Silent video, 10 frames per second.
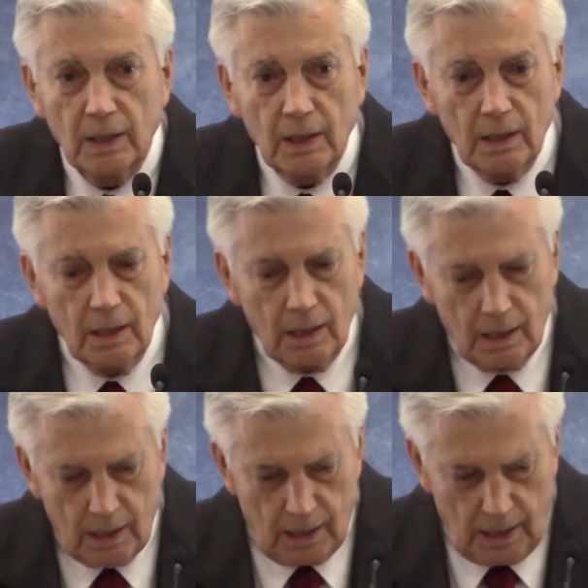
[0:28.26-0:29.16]

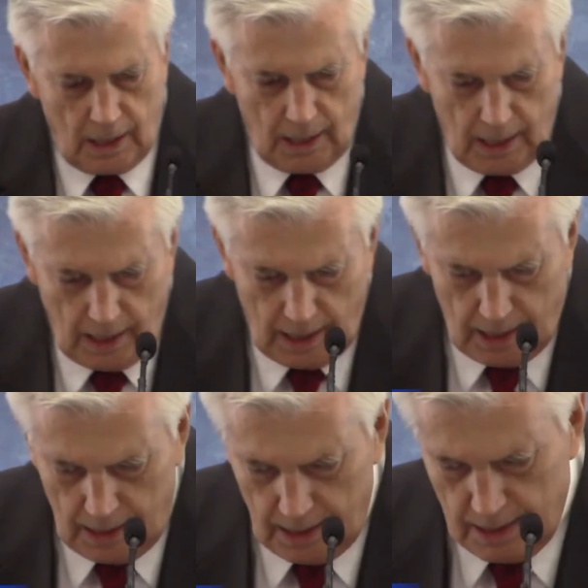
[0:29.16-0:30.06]

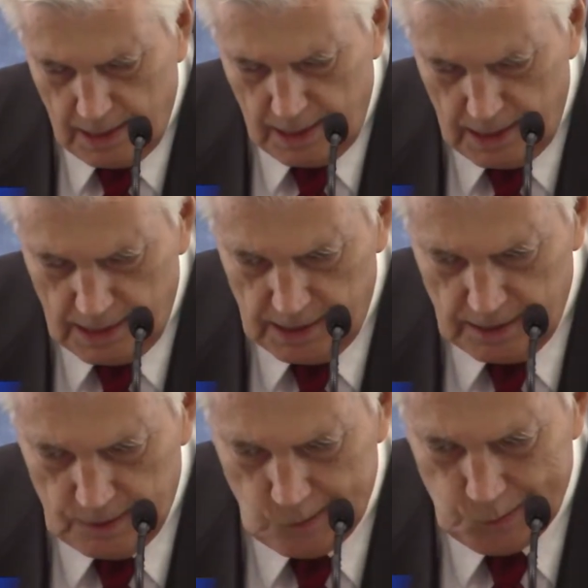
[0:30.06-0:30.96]

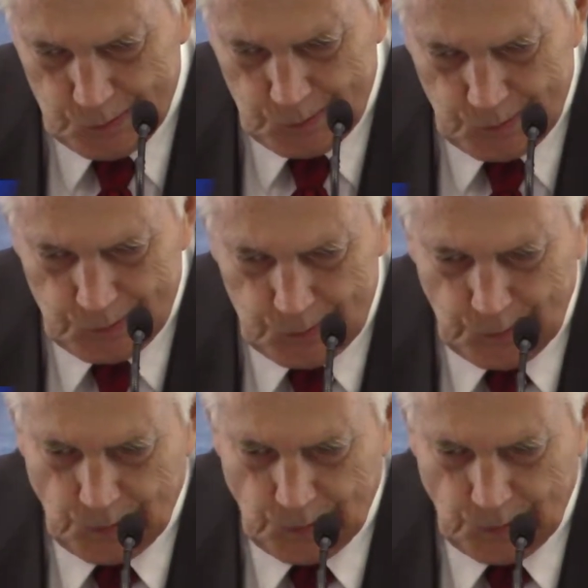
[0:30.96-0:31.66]
(silence)